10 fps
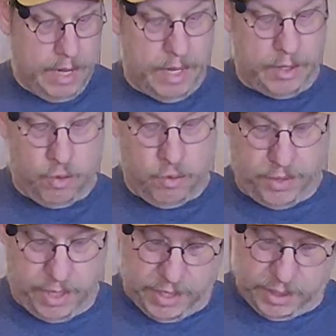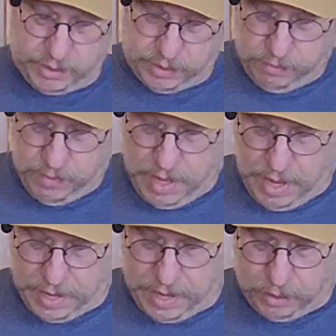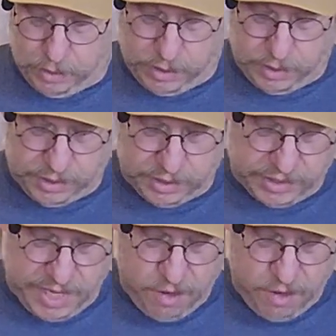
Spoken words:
Now, the cool thing is, I got looking at this,